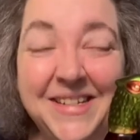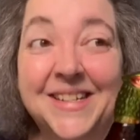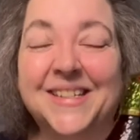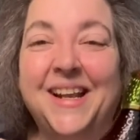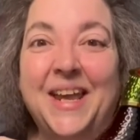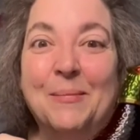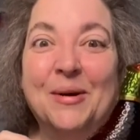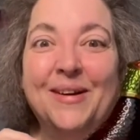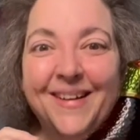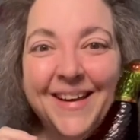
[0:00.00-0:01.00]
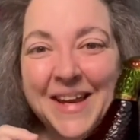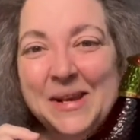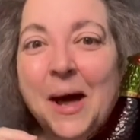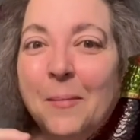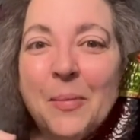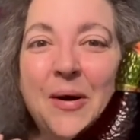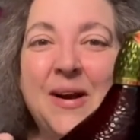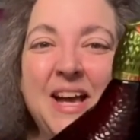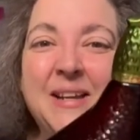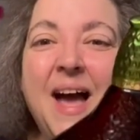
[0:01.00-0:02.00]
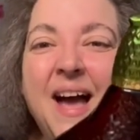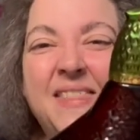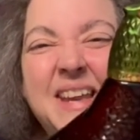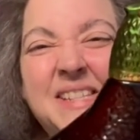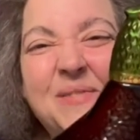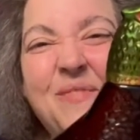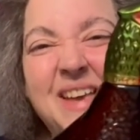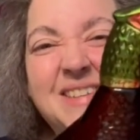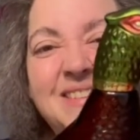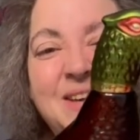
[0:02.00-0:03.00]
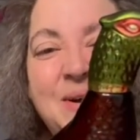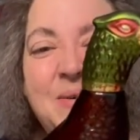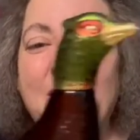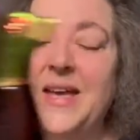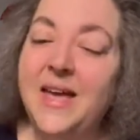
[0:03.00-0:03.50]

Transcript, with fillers: disclaimer, not a bird. I think it's a pheasant though.